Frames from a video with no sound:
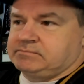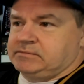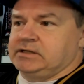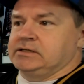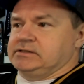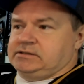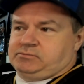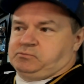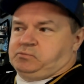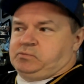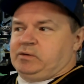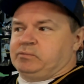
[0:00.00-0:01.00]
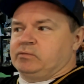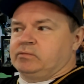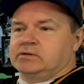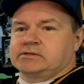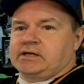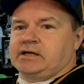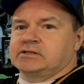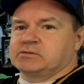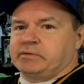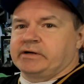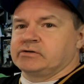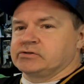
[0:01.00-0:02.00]
because people will say it's
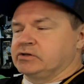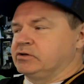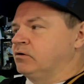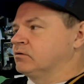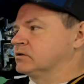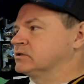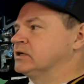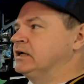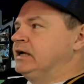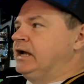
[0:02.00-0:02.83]
players or the owners.